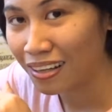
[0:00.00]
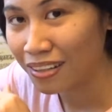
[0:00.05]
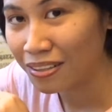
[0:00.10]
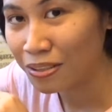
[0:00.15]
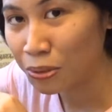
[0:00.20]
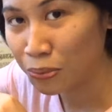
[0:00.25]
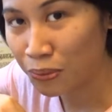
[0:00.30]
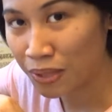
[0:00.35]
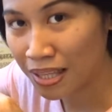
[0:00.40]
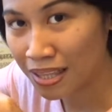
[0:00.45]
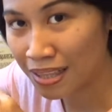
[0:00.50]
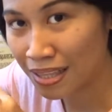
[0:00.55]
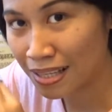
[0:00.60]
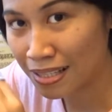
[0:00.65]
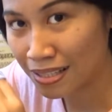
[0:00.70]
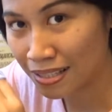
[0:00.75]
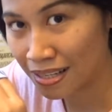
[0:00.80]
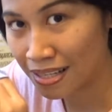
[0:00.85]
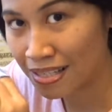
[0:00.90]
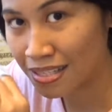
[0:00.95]
doing
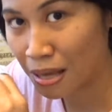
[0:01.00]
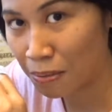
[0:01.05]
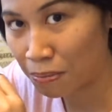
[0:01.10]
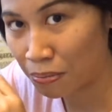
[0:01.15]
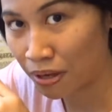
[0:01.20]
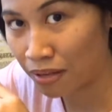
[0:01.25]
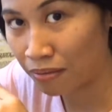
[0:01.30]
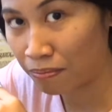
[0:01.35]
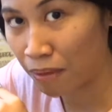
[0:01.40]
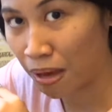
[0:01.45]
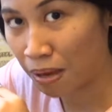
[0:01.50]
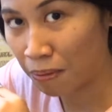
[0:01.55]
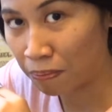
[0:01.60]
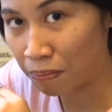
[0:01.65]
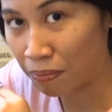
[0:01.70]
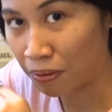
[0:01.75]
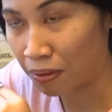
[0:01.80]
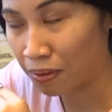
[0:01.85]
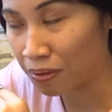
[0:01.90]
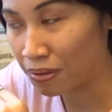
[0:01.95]
things in a separate
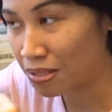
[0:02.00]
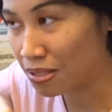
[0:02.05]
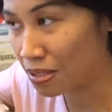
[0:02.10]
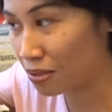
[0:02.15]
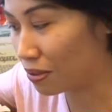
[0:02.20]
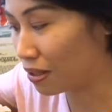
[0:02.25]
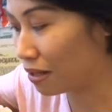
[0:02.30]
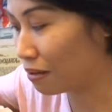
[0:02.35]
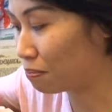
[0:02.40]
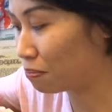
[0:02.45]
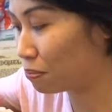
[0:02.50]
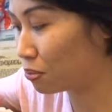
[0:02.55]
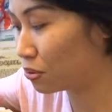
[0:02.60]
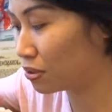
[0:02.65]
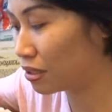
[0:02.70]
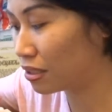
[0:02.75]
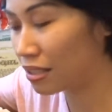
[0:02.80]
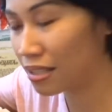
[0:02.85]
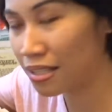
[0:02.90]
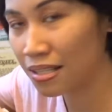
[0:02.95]
paper. So I put
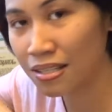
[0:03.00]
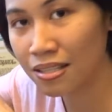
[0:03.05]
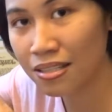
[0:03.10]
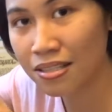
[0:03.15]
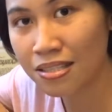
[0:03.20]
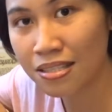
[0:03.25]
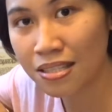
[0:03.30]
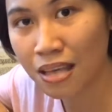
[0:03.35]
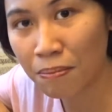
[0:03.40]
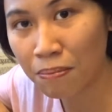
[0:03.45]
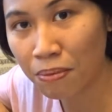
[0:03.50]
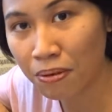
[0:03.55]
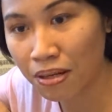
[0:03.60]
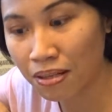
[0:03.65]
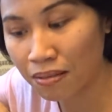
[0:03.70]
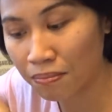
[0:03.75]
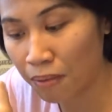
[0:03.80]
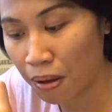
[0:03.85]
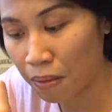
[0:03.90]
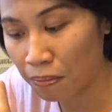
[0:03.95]
it in separate
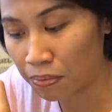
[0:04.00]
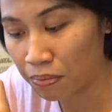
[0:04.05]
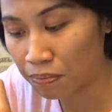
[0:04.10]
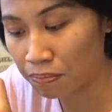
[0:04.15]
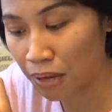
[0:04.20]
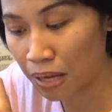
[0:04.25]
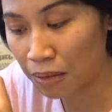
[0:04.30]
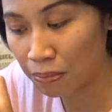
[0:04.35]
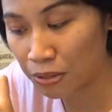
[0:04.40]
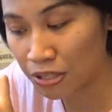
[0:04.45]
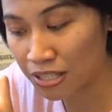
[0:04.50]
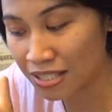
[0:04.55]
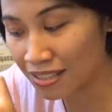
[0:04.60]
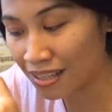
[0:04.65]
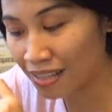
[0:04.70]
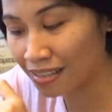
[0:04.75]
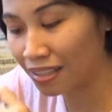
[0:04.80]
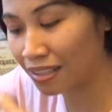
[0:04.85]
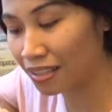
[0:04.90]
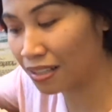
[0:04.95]
papers,
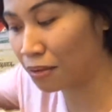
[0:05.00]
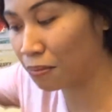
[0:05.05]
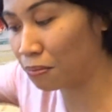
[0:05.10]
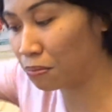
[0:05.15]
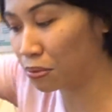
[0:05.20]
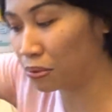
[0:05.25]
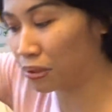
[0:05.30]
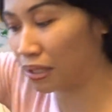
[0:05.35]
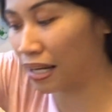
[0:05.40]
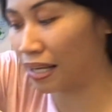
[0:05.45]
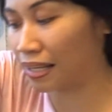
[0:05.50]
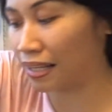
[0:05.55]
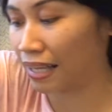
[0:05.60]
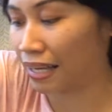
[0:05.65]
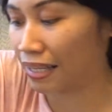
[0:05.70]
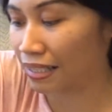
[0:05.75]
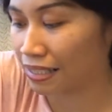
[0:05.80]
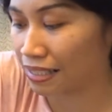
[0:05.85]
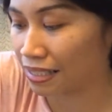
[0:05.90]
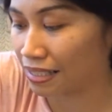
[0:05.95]
not in a booklet
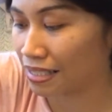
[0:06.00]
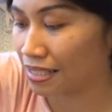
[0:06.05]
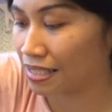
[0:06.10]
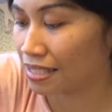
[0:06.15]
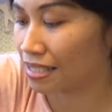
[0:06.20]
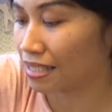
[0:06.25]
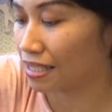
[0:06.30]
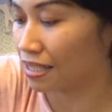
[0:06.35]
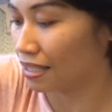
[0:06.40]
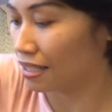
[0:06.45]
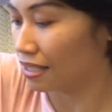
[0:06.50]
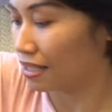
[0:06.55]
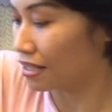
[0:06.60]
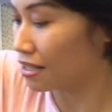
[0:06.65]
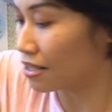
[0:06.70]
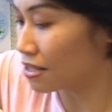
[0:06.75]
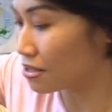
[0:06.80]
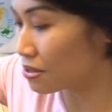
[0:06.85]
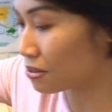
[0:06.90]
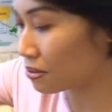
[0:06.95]
like this.
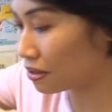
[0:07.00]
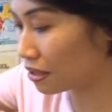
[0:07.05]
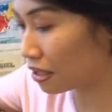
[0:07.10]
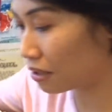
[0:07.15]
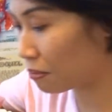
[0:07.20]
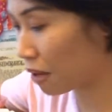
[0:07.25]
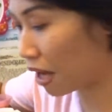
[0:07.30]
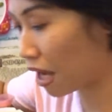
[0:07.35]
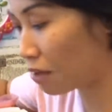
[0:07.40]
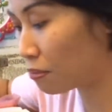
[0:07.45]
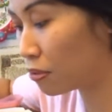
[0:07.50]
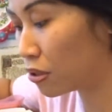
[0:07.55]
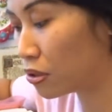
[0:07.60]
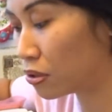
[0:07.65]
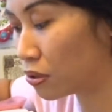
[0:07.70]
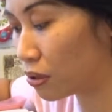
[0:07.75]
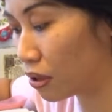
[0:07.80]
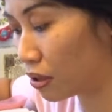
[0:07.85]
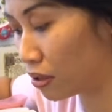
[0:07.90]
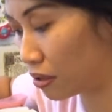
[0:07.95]
Soon they'll be able
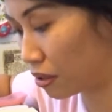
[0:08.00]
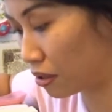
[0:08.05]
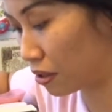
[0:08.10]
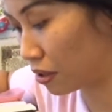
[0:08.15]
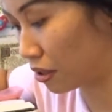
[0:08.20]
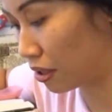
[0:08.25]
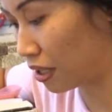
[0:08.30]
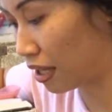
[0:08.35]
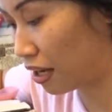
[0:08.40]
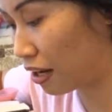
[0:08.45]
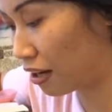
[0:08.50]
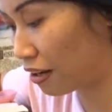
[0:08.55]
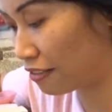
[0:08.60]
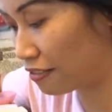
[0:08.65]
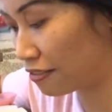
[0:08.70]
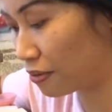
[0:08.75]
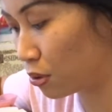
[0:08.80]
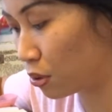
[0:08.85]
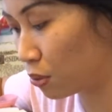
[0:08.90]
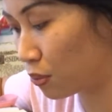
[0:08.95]
to love
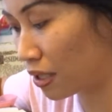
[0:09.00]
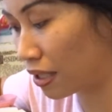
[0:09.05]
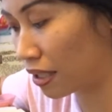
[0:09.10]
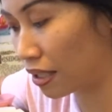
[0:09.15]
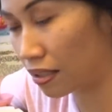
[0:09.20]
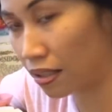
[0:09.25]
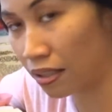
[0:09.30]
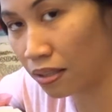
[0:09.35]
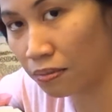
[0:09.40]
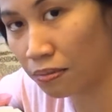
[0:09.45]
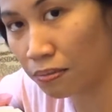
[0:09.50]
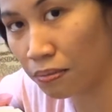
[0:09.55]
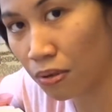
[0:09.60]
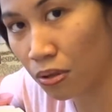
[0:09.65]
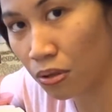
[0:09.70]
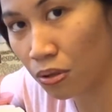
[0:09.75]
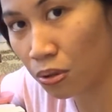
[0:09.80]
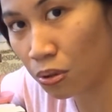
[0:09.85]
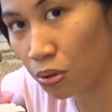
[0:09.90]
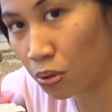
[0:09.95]
doing it in
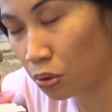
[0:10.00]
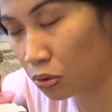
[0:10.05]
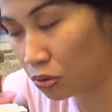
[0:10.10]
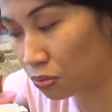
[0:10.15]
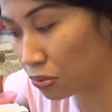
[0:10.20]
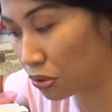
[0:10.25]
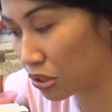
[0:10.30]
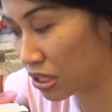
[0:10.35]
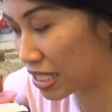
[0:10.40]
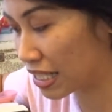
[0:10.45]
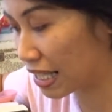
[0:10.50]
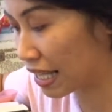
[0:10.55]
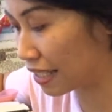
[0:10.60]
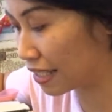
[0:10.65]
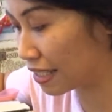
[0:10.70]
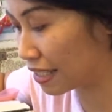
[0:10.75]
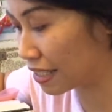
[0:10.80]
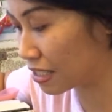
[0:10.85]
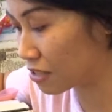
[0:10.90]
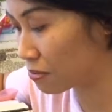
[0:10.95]
notebooks like
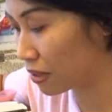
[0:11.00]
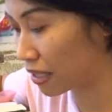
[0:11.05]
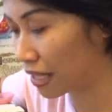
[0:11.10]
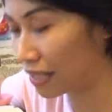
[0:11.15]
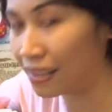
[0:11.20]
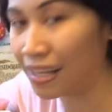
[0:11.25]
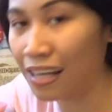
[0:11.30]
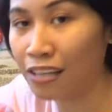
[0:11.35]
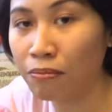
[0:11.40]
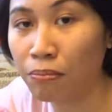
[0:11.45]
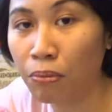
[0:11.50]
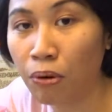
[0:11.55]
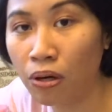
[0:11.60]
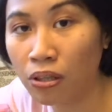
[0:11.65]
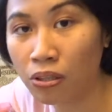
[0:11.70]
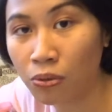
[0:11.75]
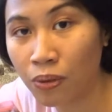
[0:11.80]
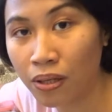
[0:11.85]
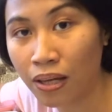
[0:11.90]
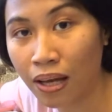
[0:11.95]
this. But at that
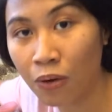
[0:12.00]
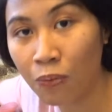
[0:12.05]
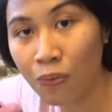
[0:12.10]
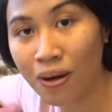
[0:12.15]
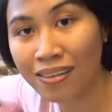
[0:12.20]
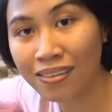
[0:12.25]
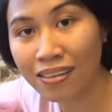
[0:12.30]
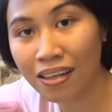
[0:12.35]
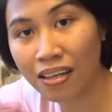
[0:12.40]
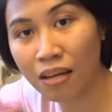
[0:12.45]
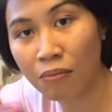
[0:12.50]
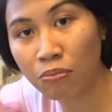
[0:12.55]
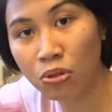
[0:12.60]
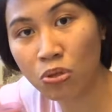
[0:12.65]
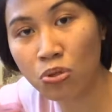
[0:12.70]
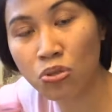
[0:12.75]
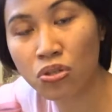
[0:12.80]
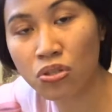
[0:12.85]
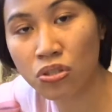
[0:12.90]
point, when I wanted them to